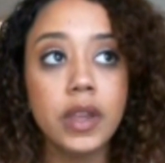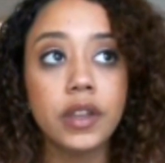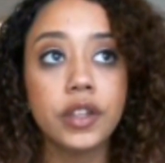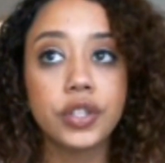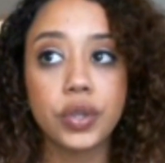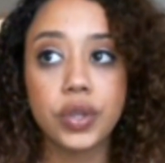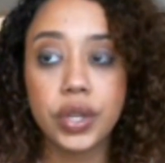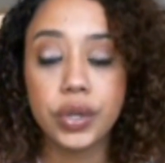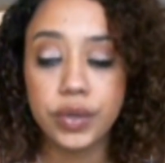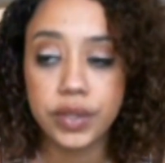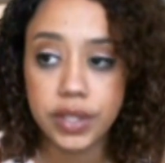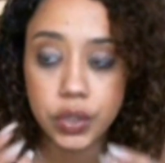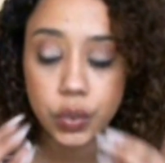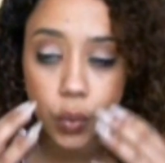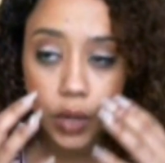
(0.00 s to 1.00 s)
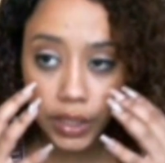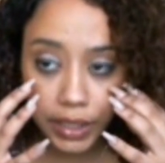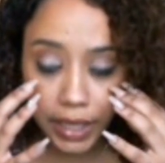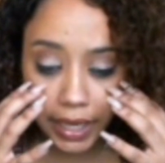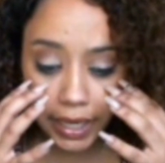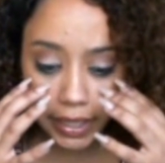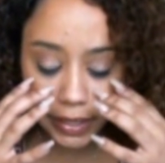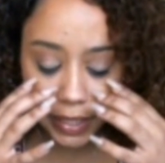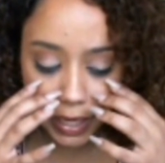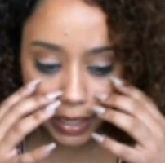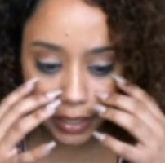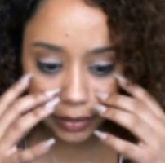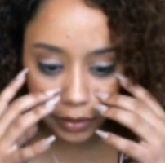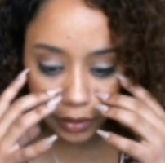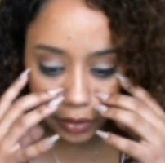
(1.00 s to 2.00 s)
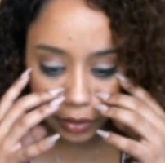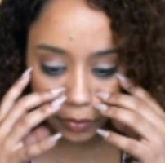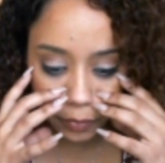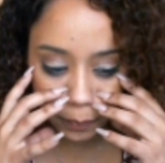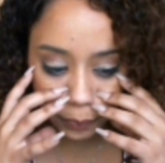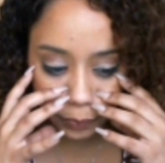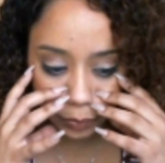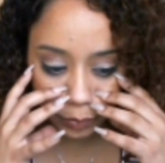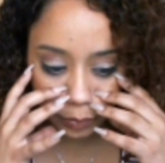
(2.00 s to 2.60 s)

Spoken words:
So there was this one day that, you know,